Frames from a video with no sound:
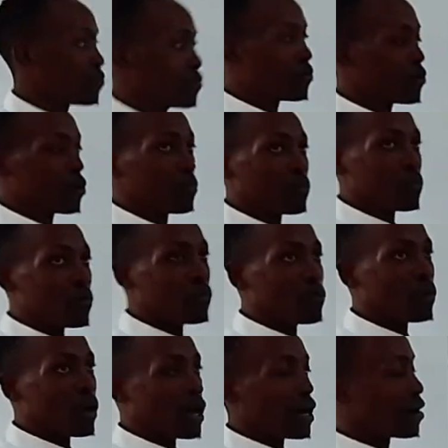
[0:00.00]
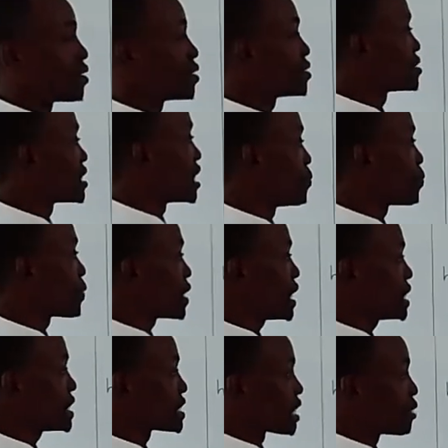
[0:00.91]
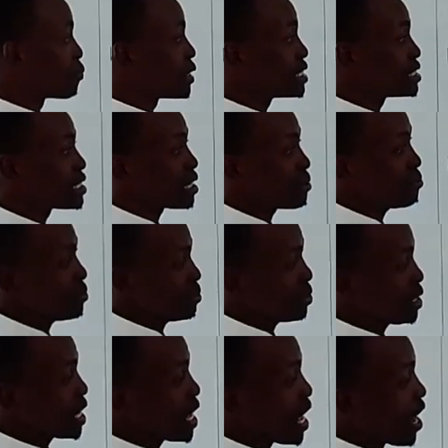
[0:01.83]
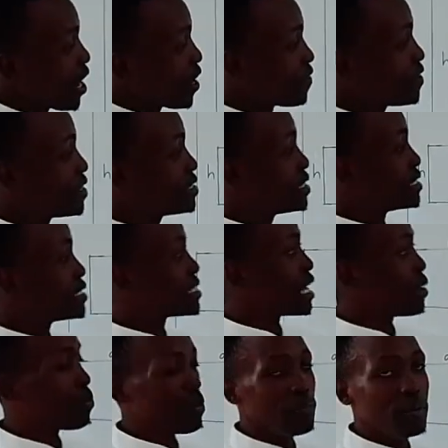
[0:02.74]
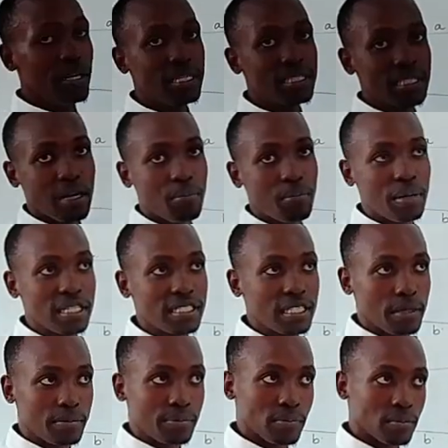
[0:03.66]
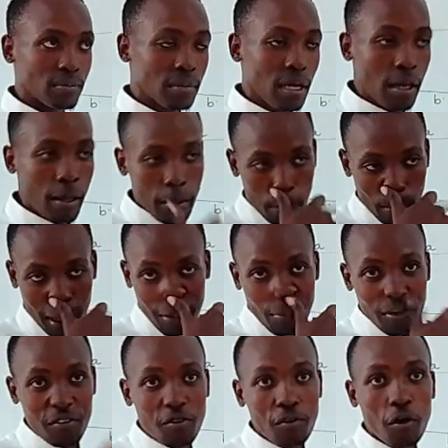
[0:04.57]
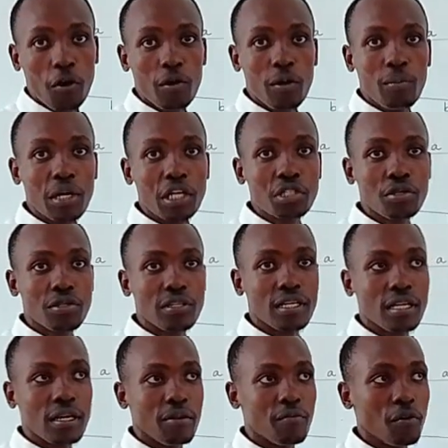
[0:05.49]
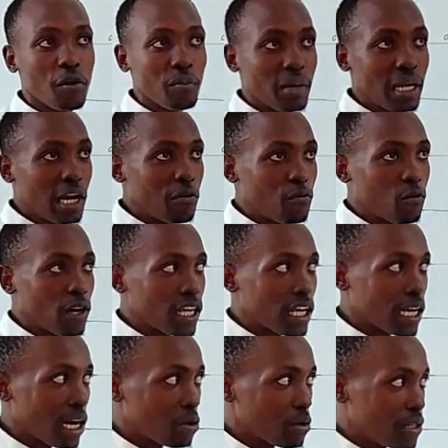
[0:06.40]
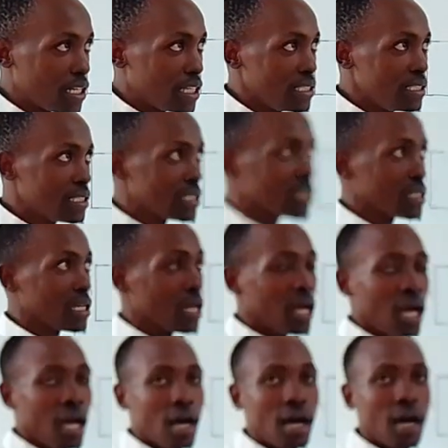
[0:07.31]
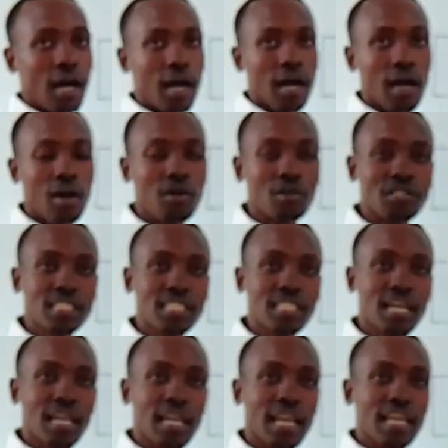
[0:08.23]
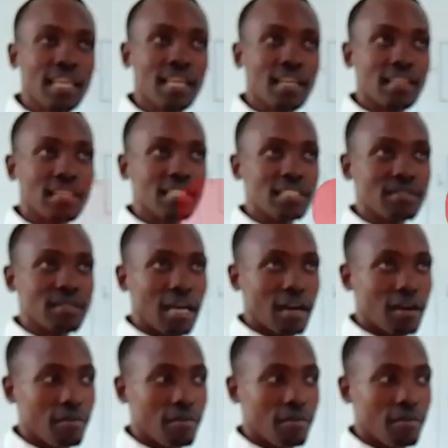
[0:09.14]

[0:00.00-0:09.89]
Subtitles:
form of type A trapezium, and this is type B trapezium. But before we mention the formula of working out this, consider liking this